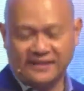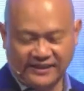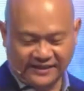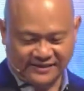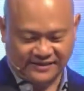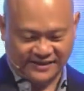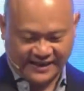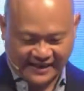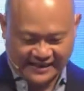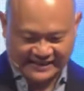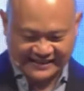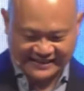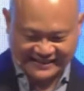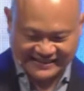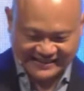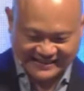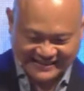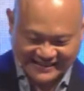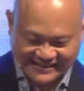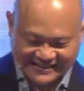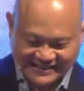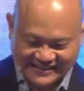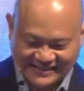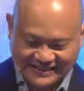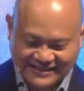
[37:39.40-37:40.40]
Tan.
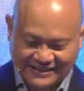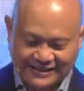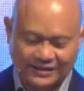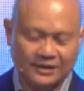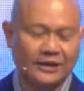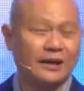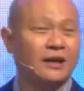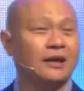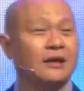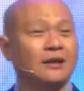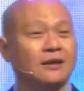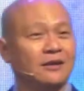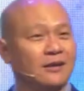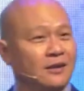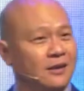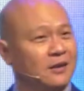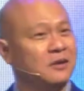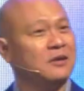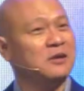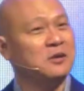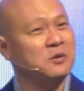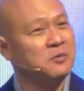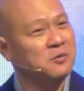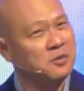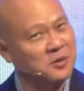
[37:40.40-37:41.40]
Okay,
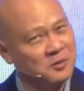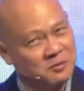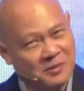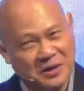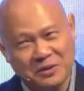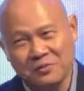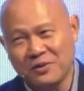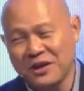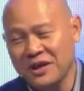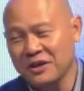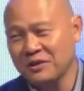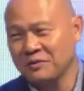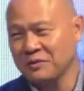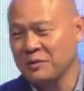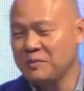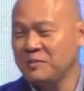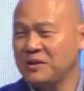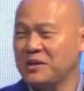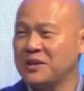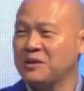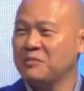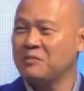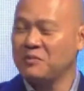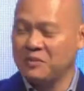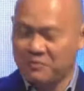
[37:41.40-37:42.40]
you may have read of him in
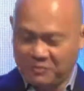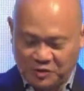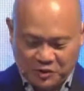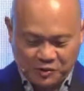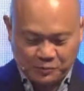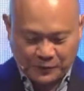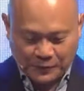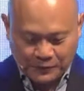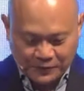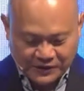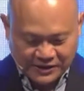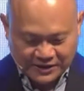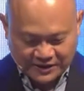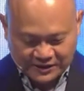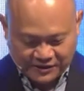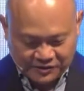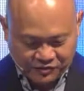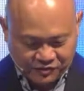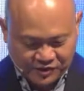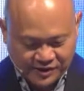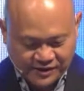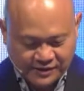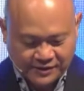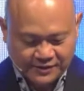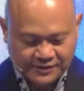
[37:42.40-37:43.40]
the newspapers
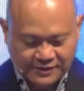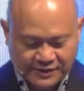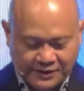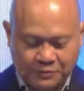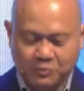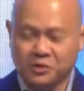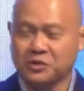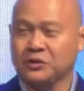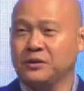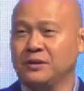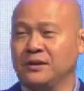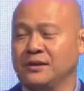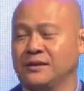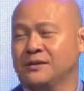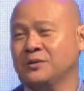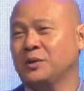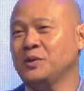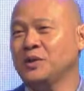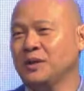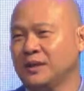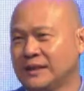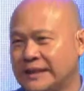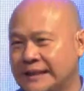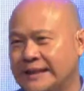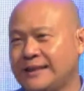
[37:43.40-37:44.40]
recently. He's going to
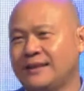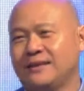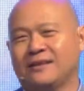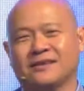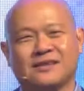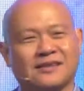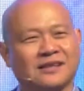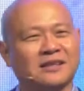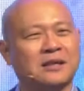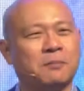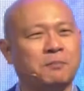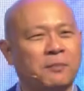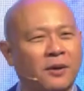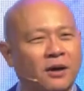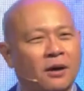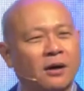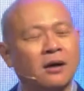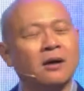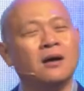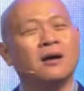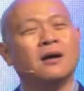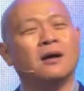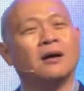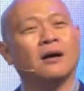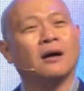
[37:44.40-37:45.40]
lead the Singapore
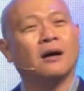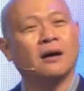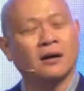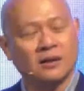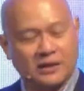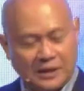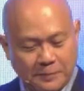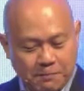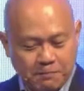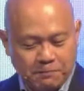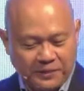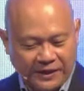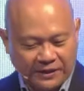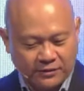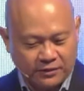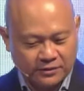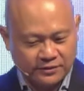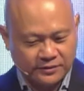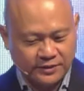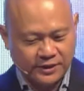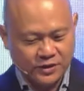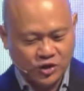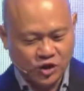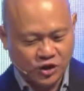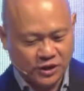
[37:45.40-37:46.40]
Olympic
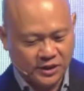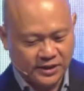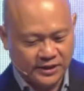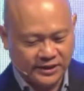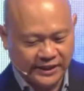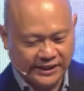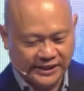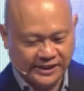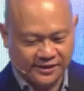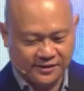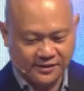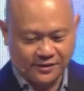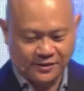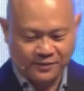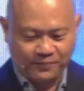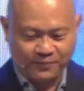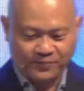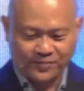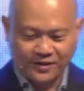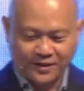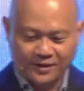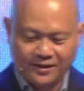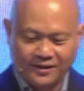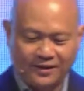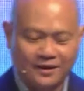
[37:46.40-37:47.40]
contingent next year.
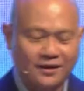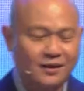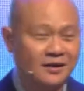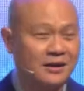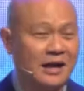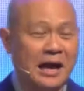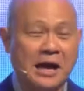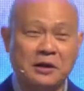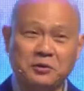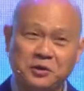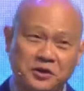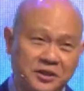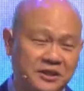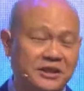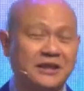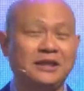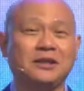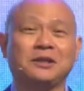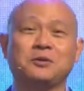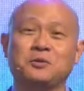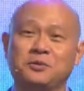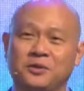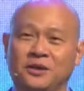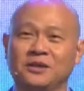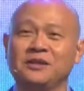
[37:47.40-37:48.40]
The irony, he
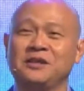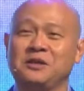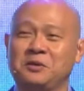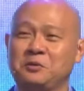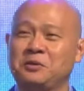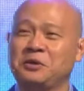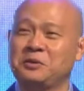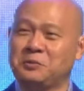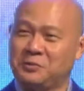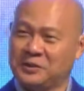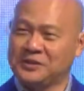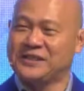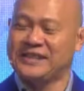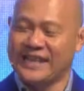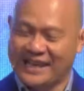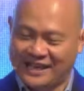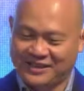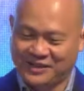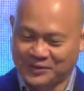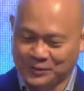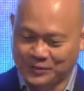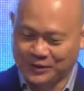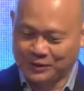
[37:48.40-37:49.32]
was there too.